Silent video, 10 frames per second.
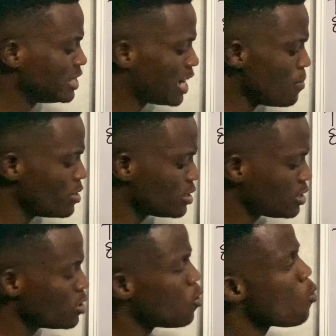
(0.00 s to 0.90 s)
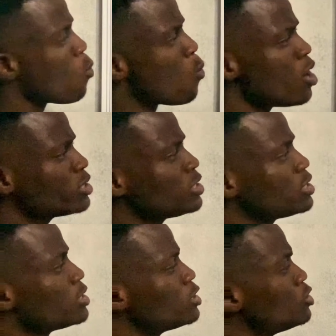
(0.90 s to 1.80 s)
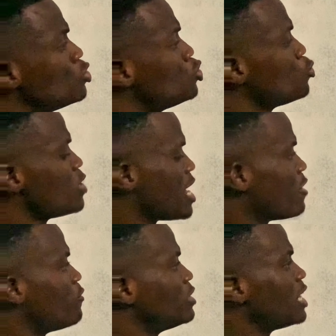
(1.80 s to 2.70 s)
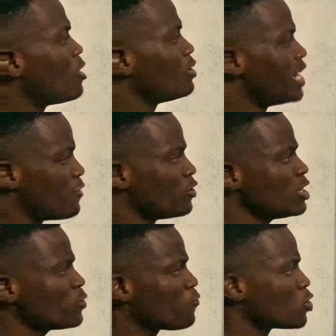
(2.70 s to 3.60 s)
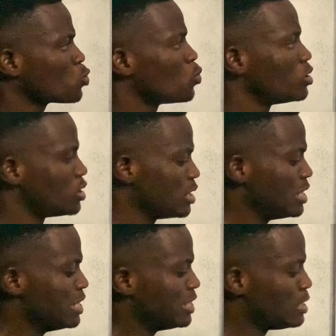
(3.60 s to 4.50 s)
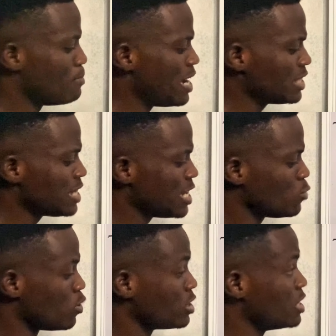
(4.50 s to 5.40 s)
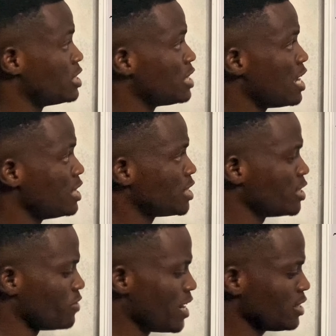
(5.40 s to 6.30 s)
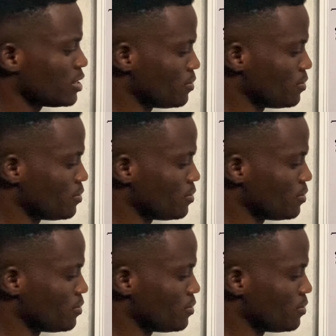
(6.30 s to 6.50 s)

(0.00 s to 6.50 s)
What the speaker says: That means what do we have now? Like for this first one, the mass here is what? It is 18, right?